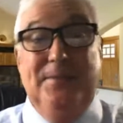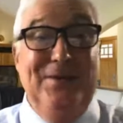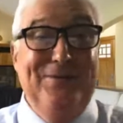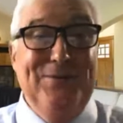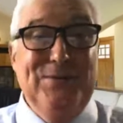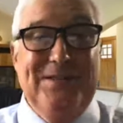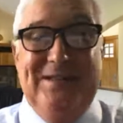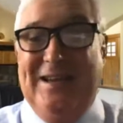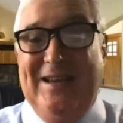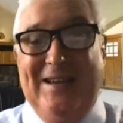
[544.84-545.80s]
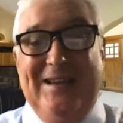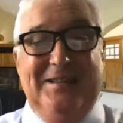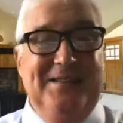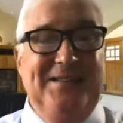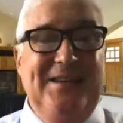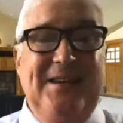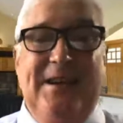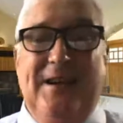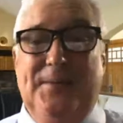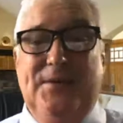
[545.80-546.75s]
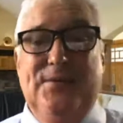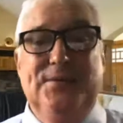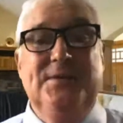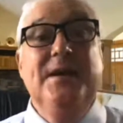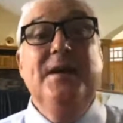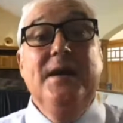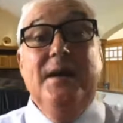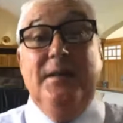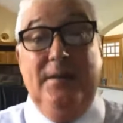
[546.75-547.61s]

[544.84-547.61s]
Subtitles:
being forced to take it out to sea now because